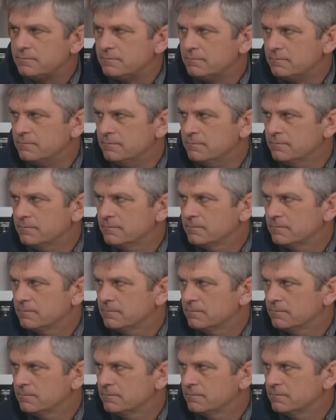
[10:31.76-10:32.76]

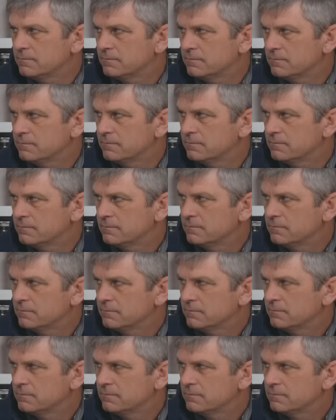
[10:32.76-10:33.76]

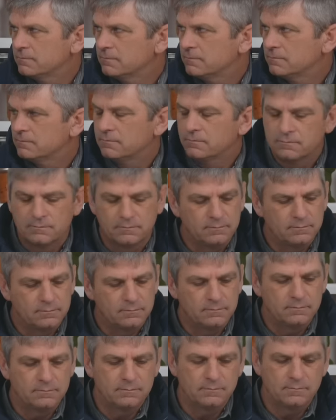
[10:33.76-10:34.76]

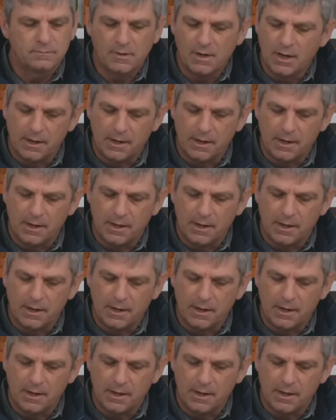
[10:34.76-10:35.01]
(not speaking)